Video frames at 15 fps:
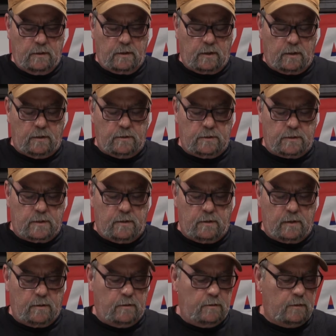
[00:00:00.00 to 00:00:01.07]
we got our
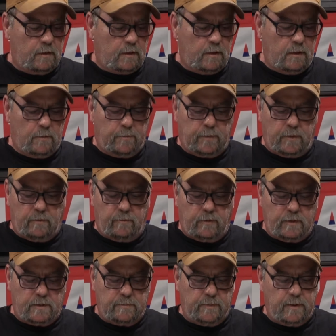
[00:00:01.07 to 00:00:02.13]
steering all hooked up and our
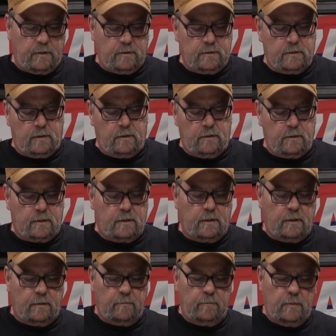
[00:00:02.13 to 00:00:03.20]
front spindles all hooked
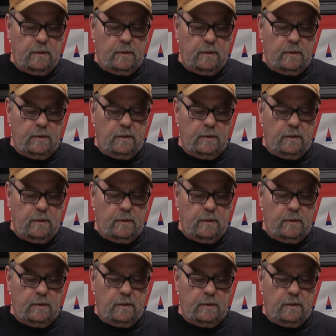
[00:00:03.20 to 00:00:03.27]
up,